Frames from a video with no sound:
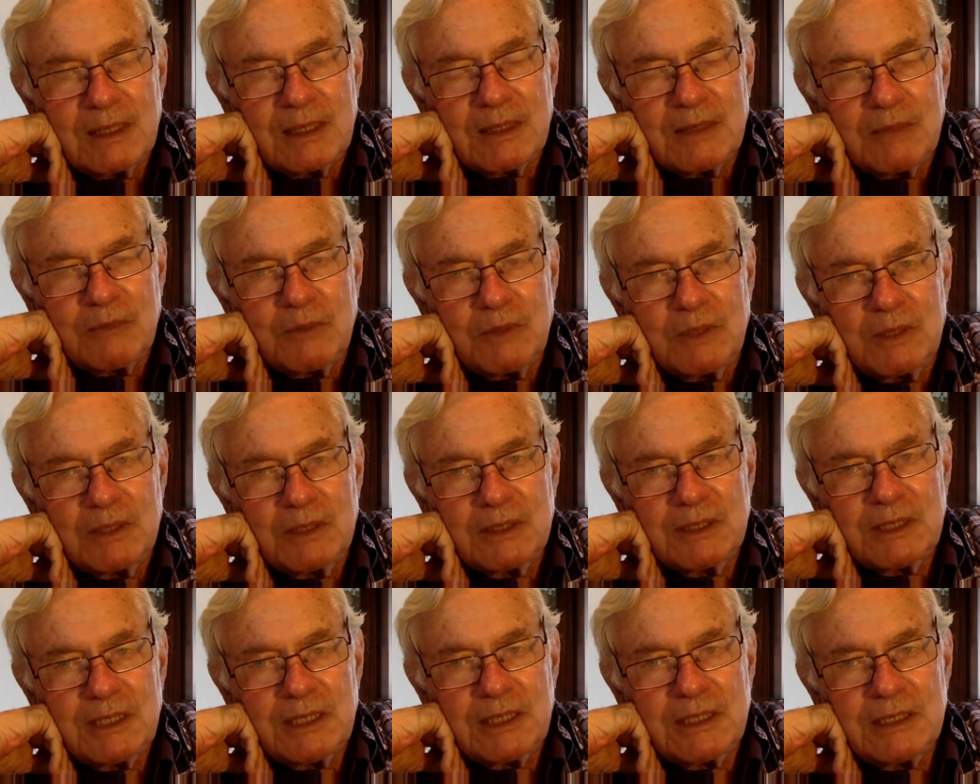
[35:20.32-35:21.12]
The
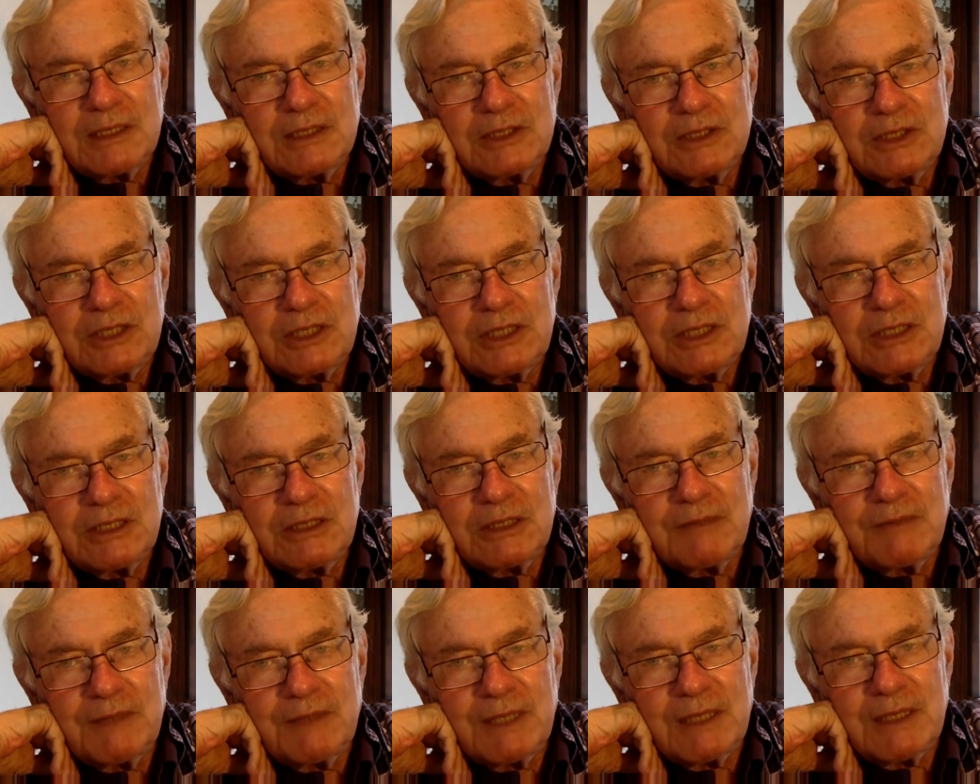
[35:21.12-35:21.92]
world energy
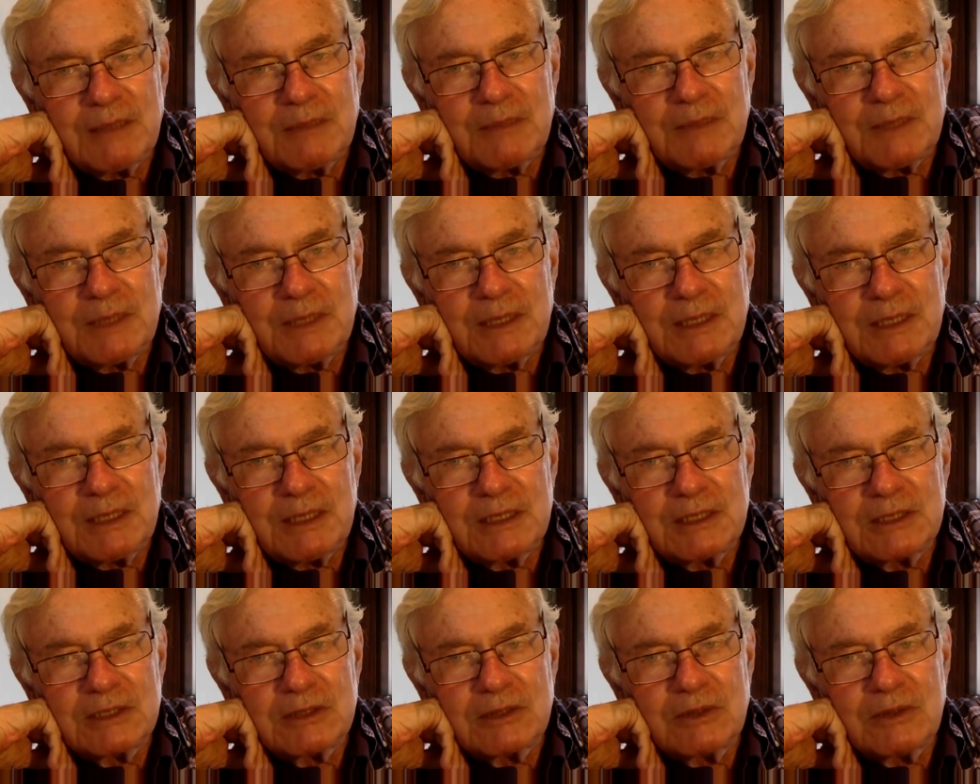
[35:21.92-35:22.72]
development
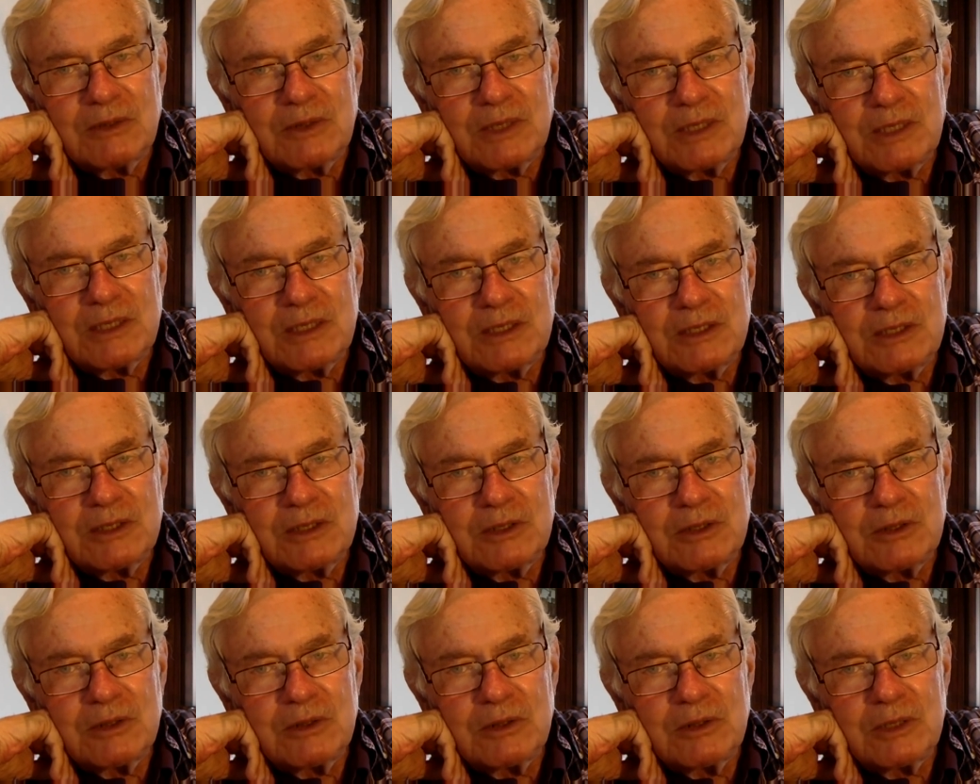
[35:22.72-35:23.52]
is going
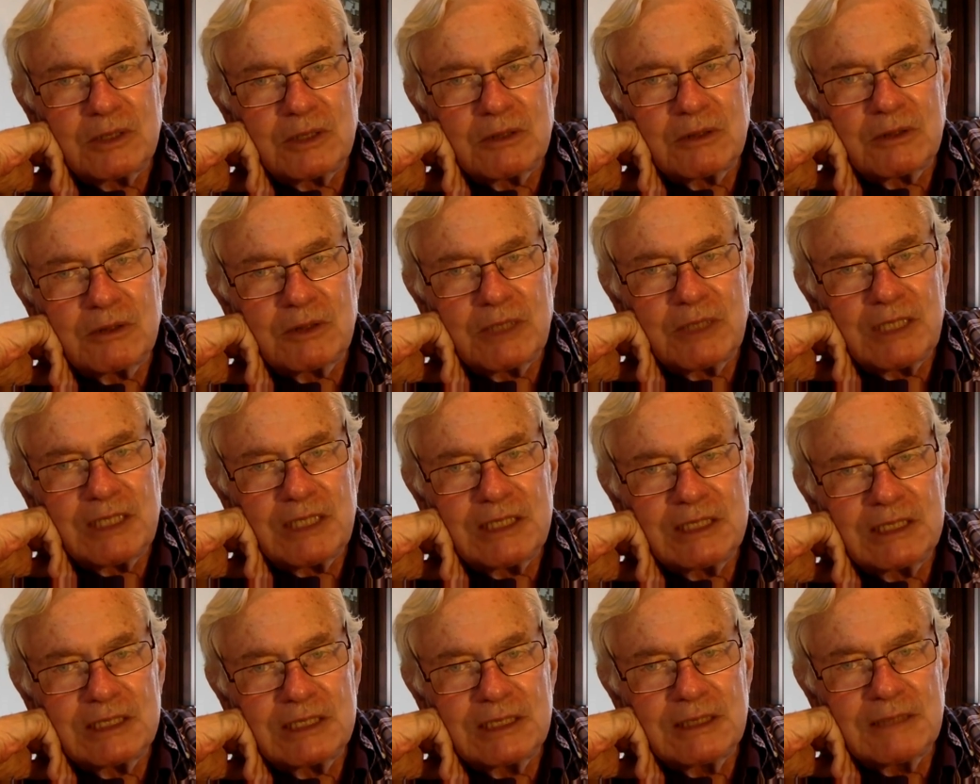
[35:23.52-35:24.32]
to
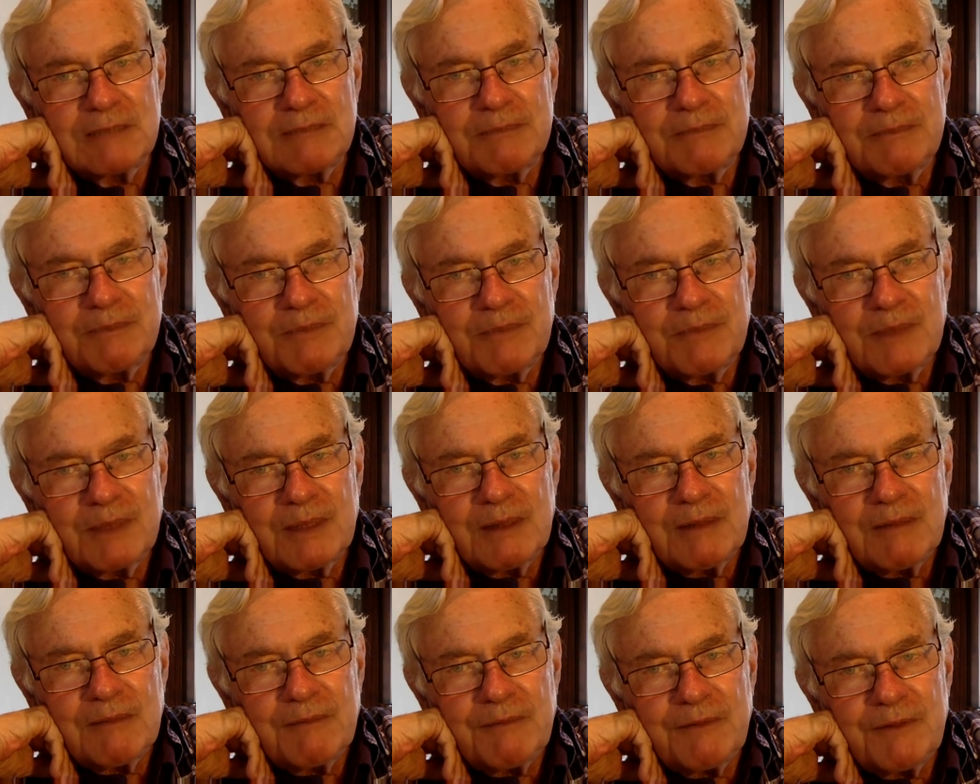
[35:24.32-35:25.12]
increase
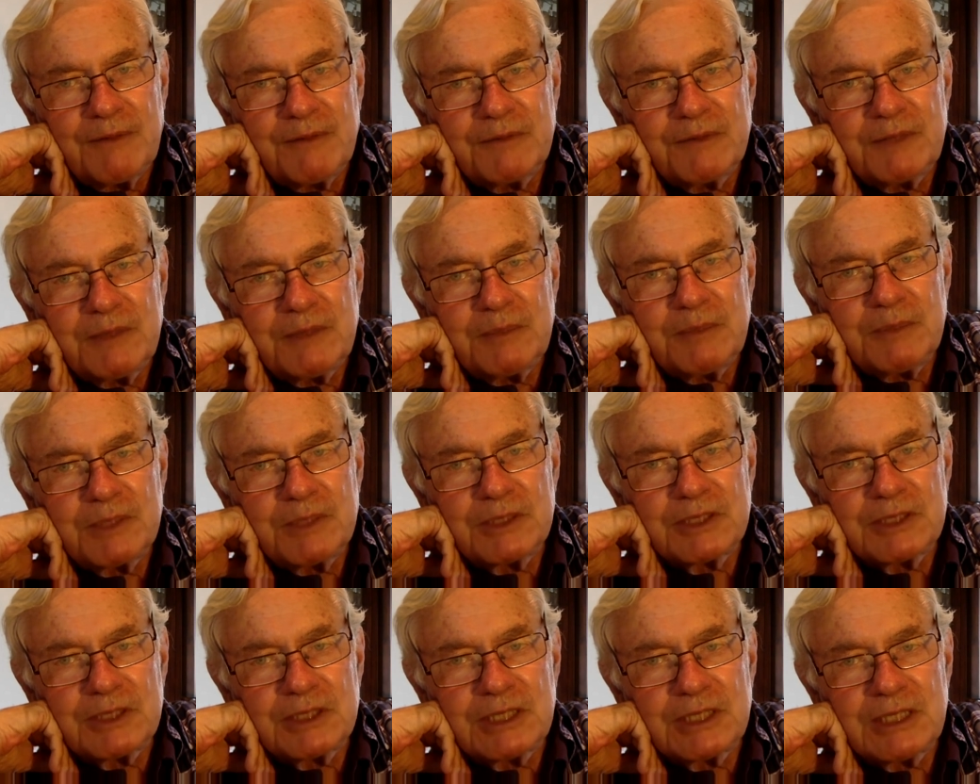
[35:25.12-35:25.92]

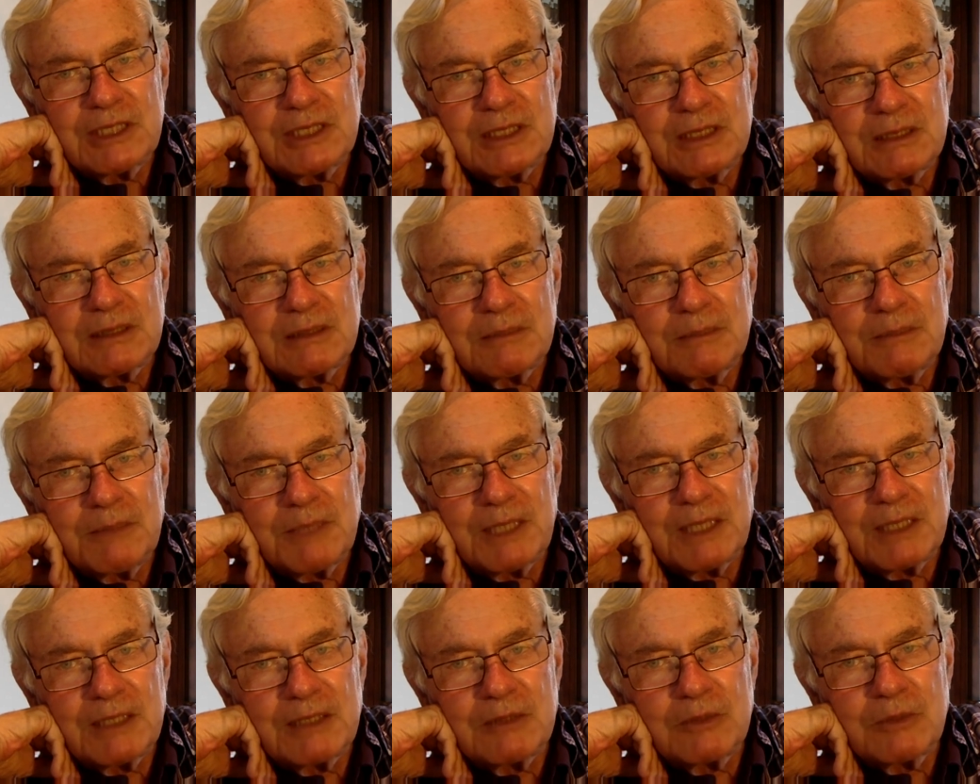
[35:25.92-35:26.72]
50%
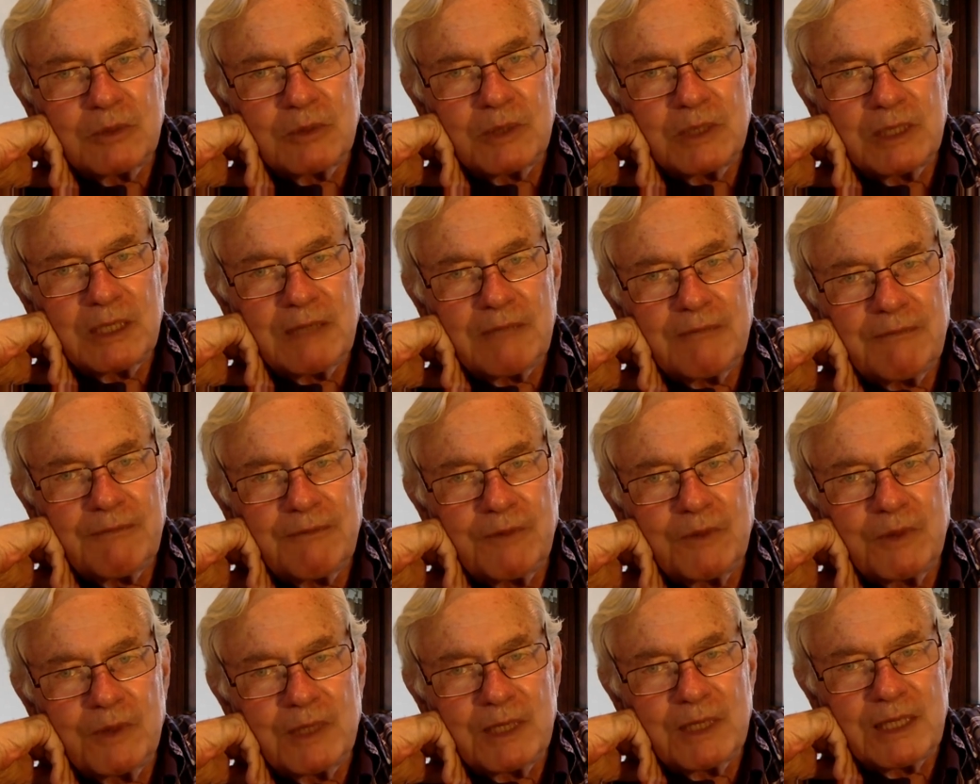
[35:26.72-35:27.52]
by
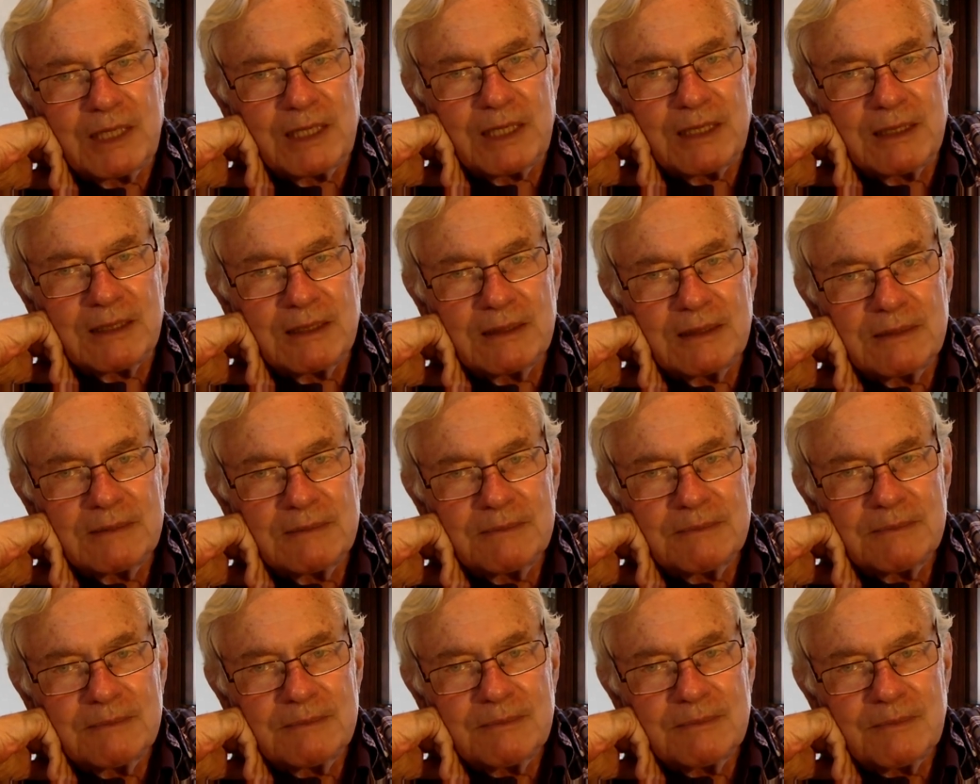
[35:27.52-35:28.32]
2040.
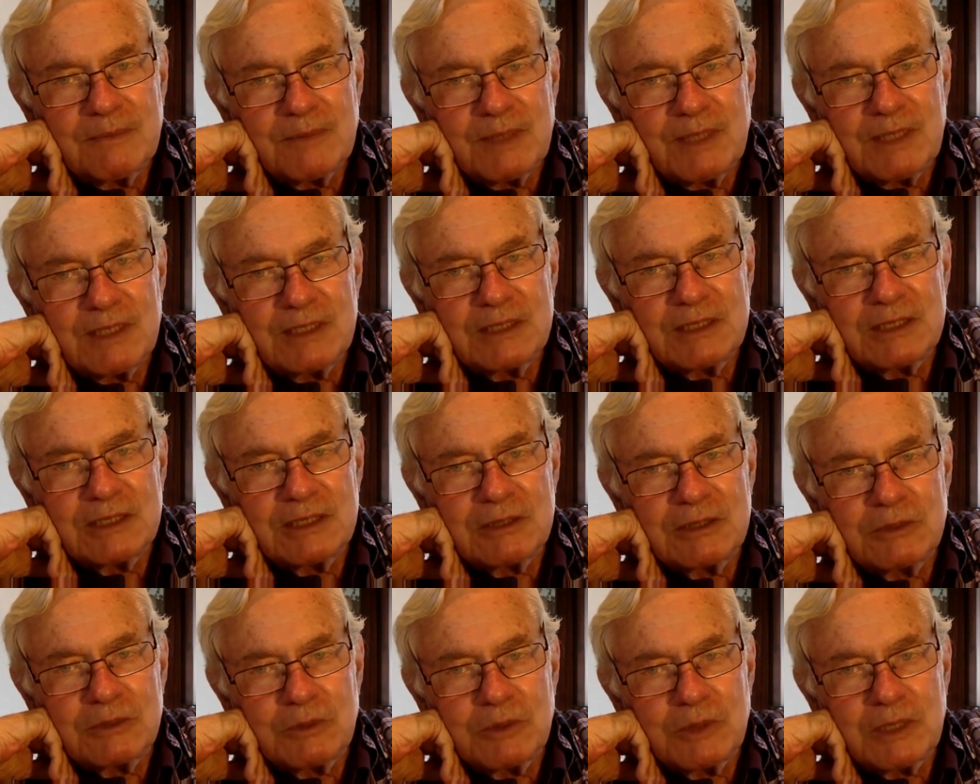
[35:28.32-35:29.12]
This
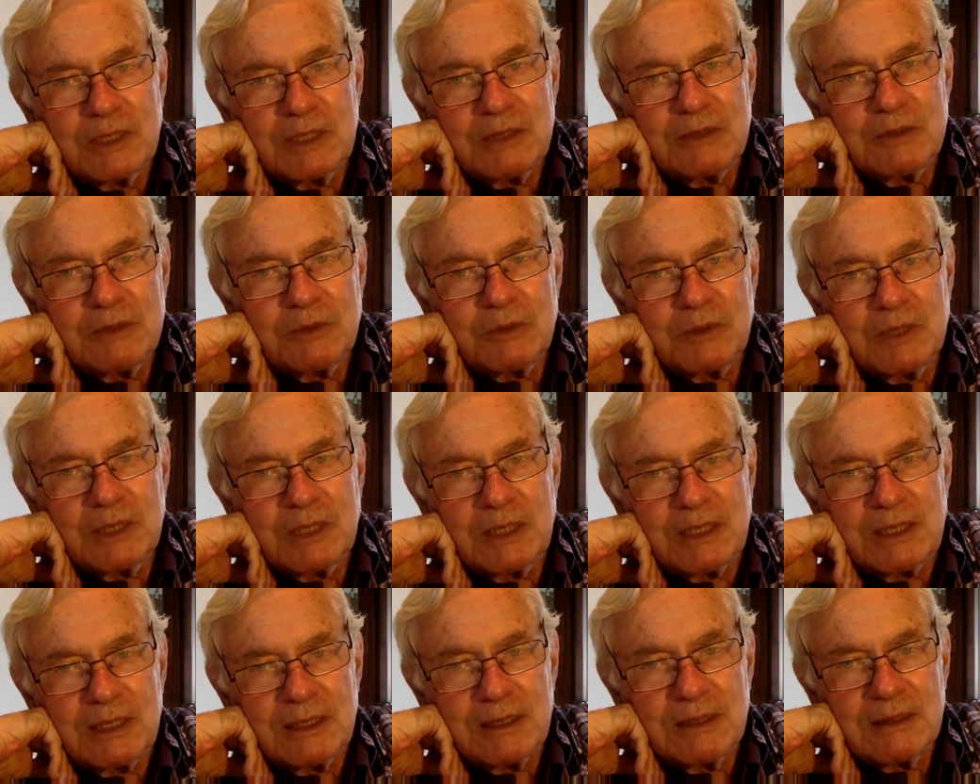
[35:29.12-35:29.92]
is
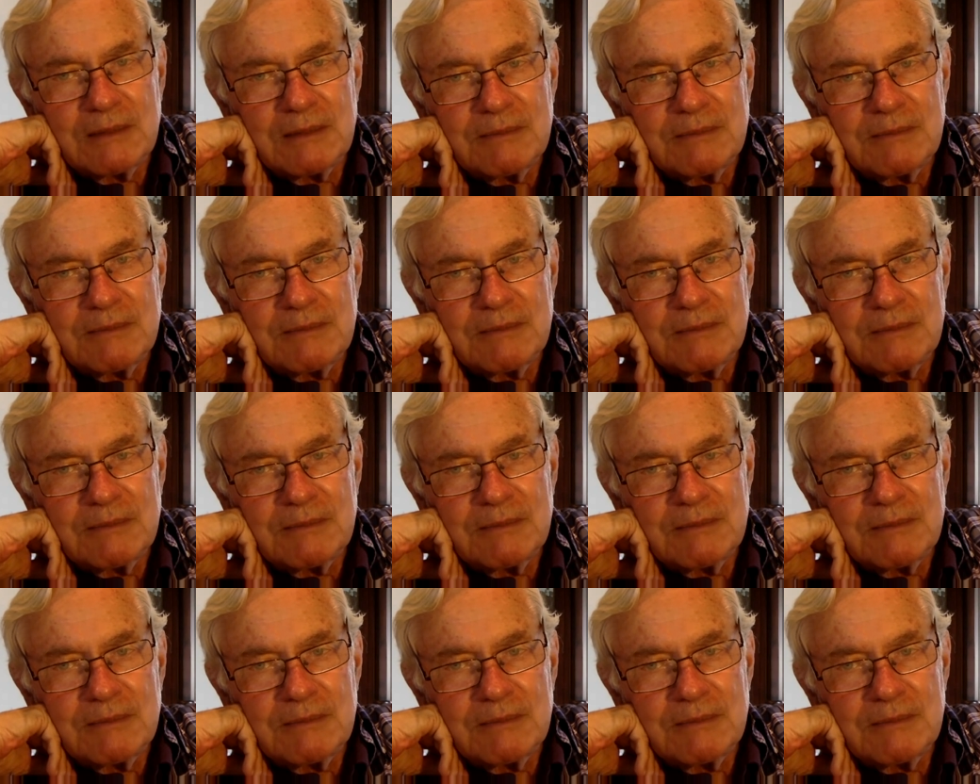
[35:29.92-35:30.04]
2020.